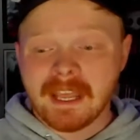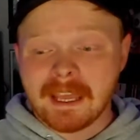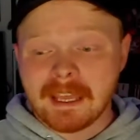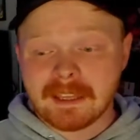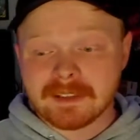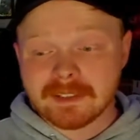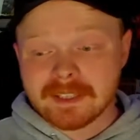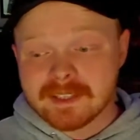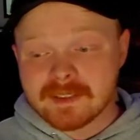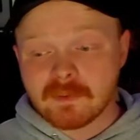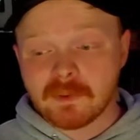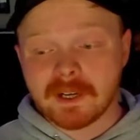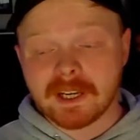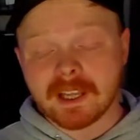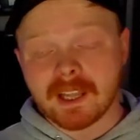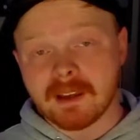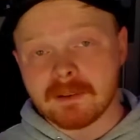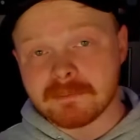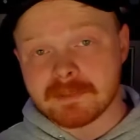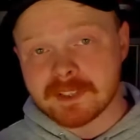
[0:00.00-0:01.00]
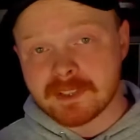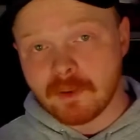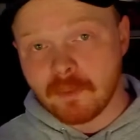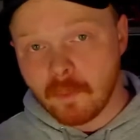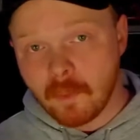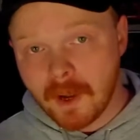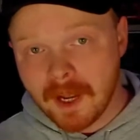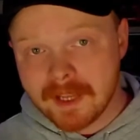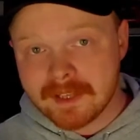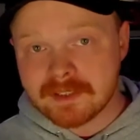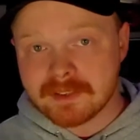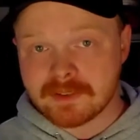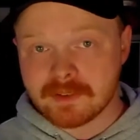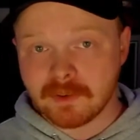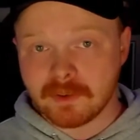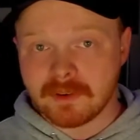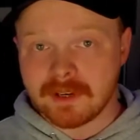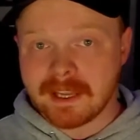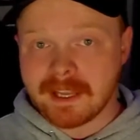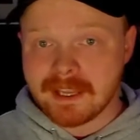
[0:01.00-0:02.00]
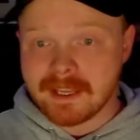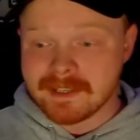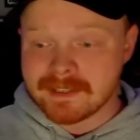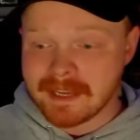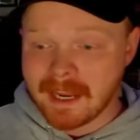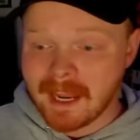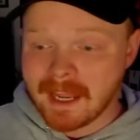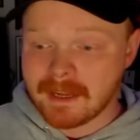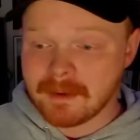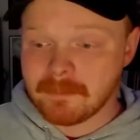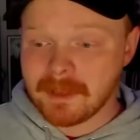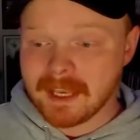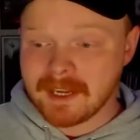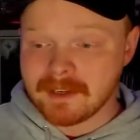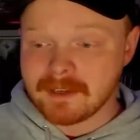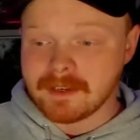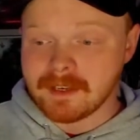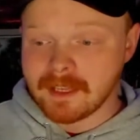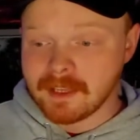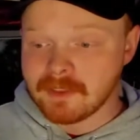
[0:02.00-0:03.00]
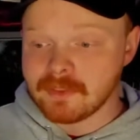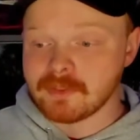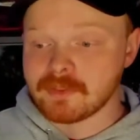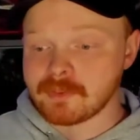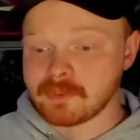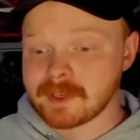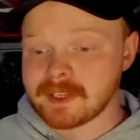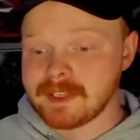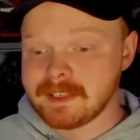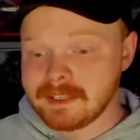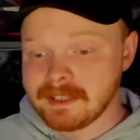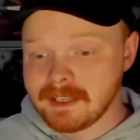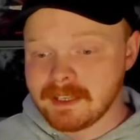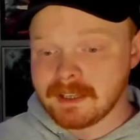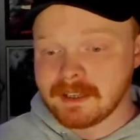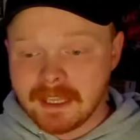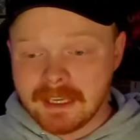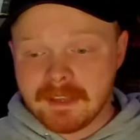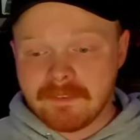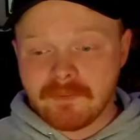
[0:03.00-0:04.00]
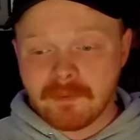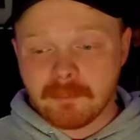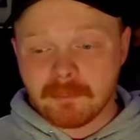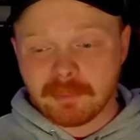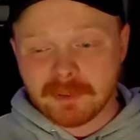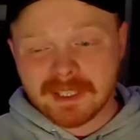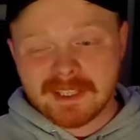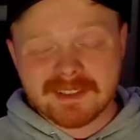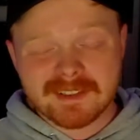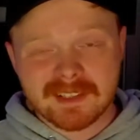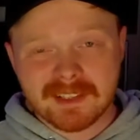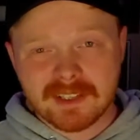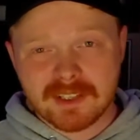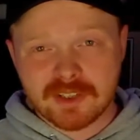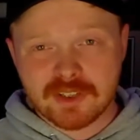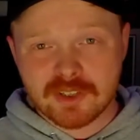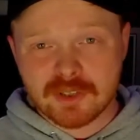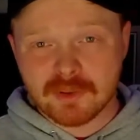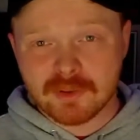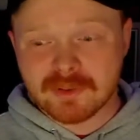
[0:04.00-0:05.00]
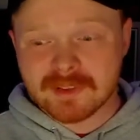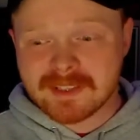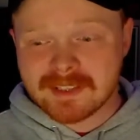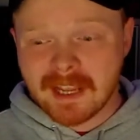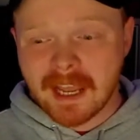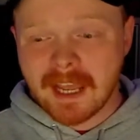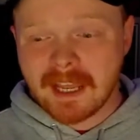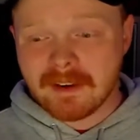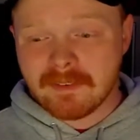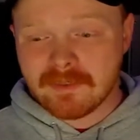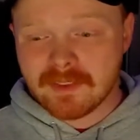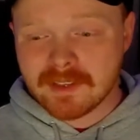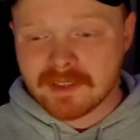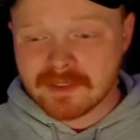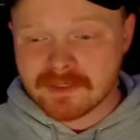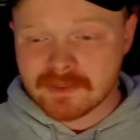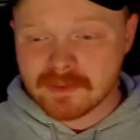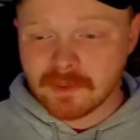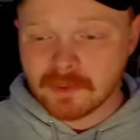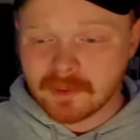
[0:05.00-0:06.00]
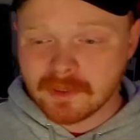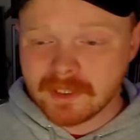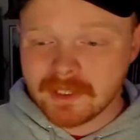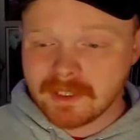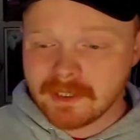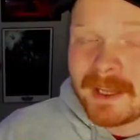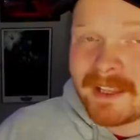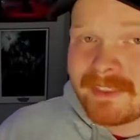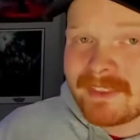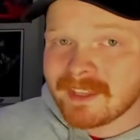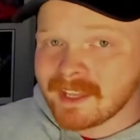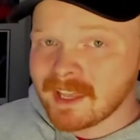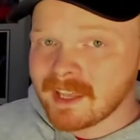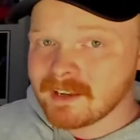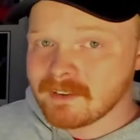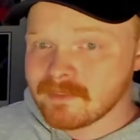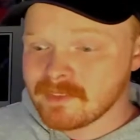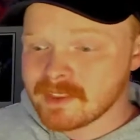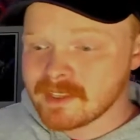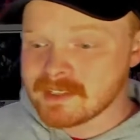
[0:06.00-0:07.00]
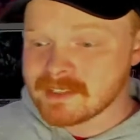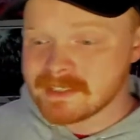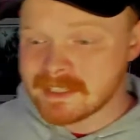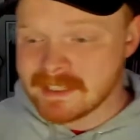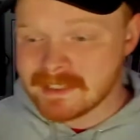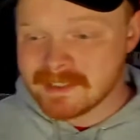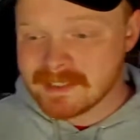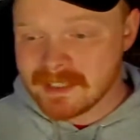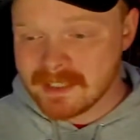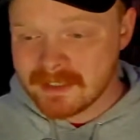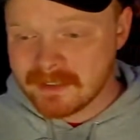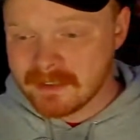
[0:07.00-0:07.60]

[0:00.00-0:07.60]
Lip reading: at least when it comes to White's story, is animated in 3D. It even bleeds into Shun's side of the story by the end of this season.